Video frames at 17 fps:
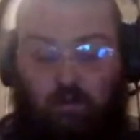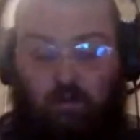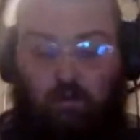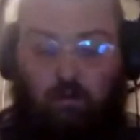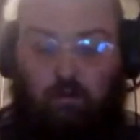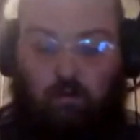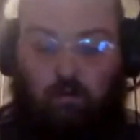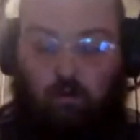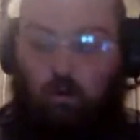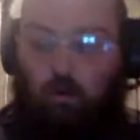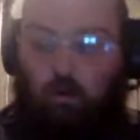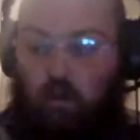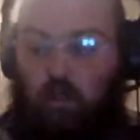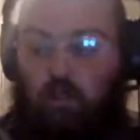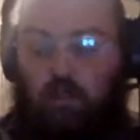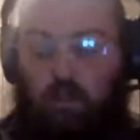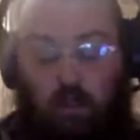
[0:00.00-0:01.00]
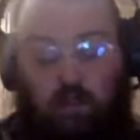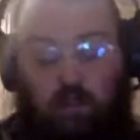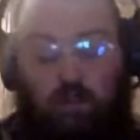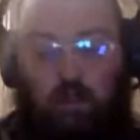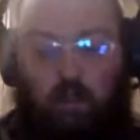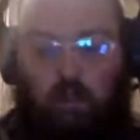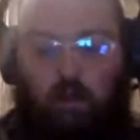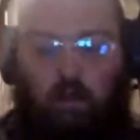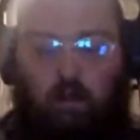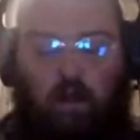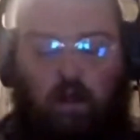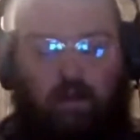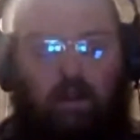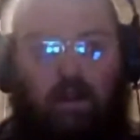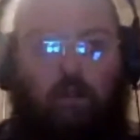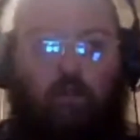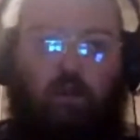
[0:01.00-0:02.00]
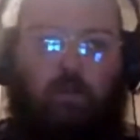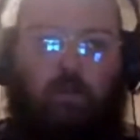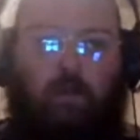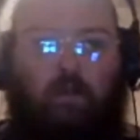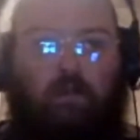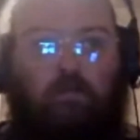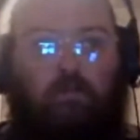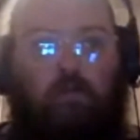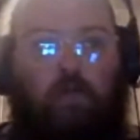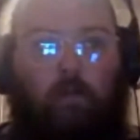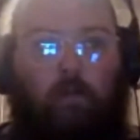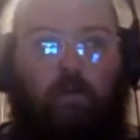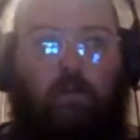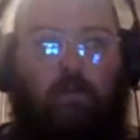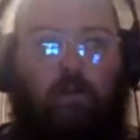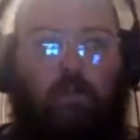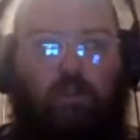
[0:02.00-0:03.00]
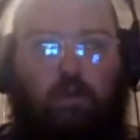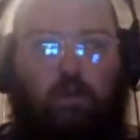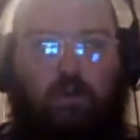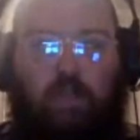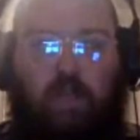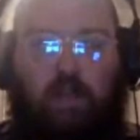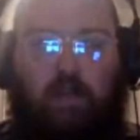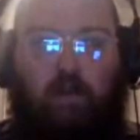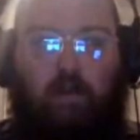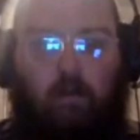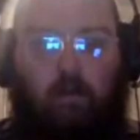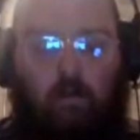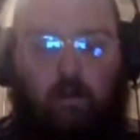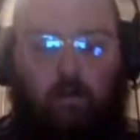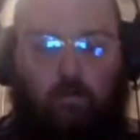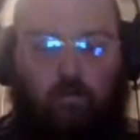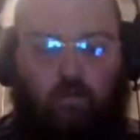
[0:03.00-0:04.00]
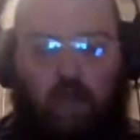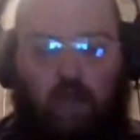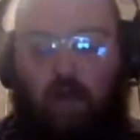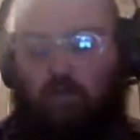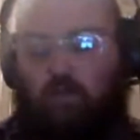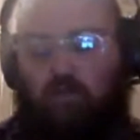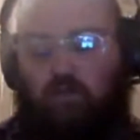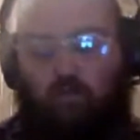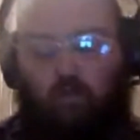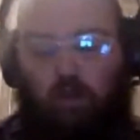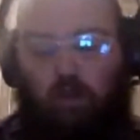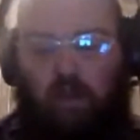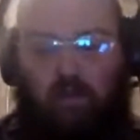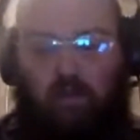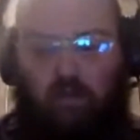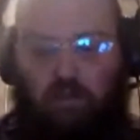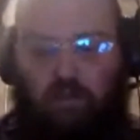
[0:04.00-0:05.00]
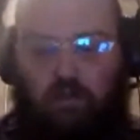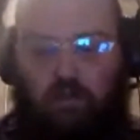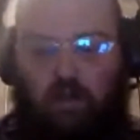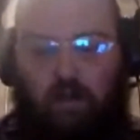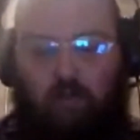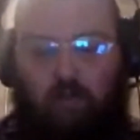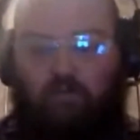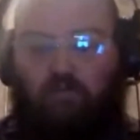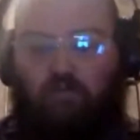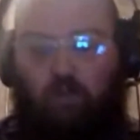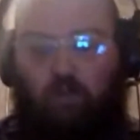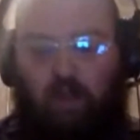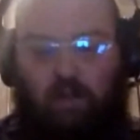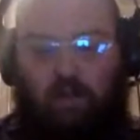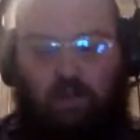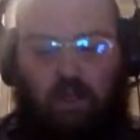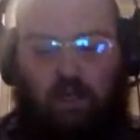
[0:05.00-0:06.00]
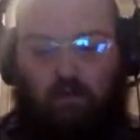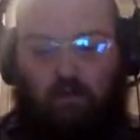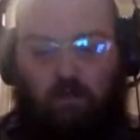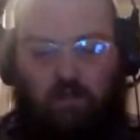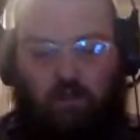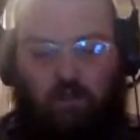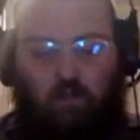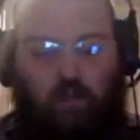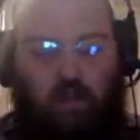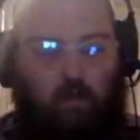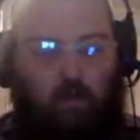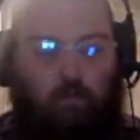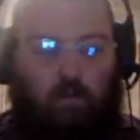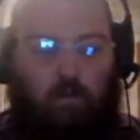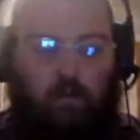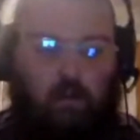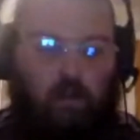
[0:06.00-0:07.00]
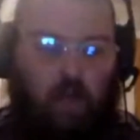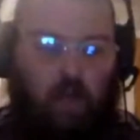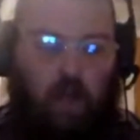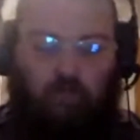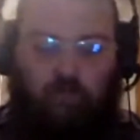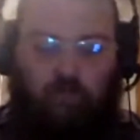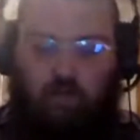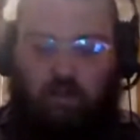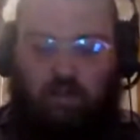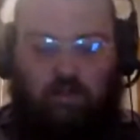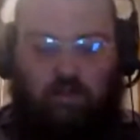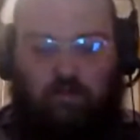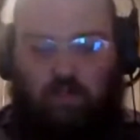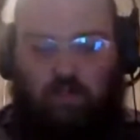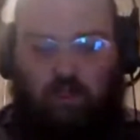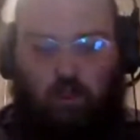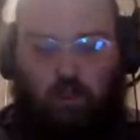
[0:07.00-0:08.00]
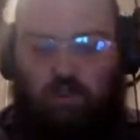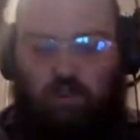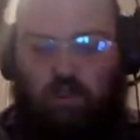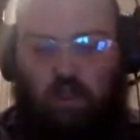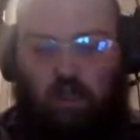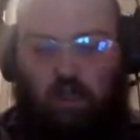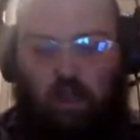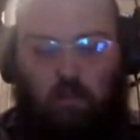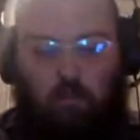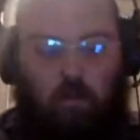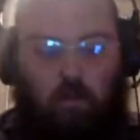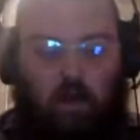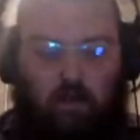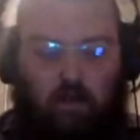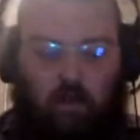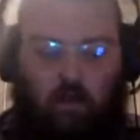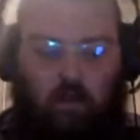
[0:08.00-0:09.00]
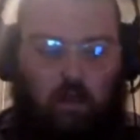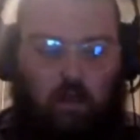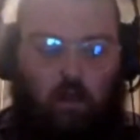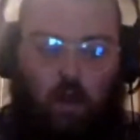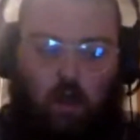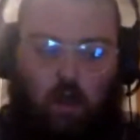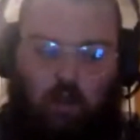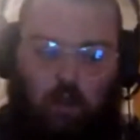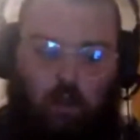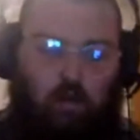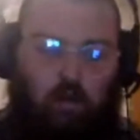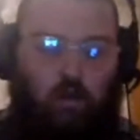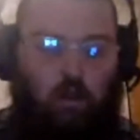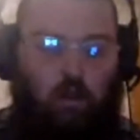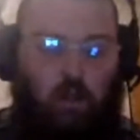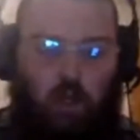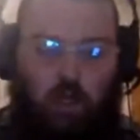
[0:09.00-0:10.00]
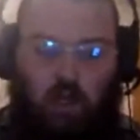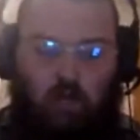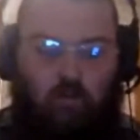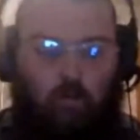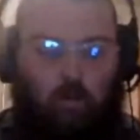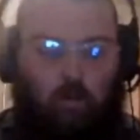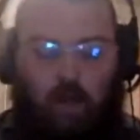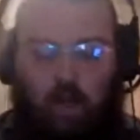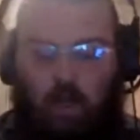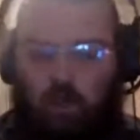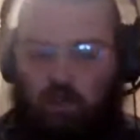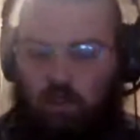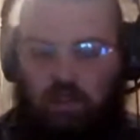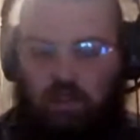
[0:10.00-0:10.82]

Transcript: do good things for us. Like I think it would have been a premature sacking. I was fully in the I was fully in the Jack Ross out camp after the St Johnstone game, but I think now I think give him an extra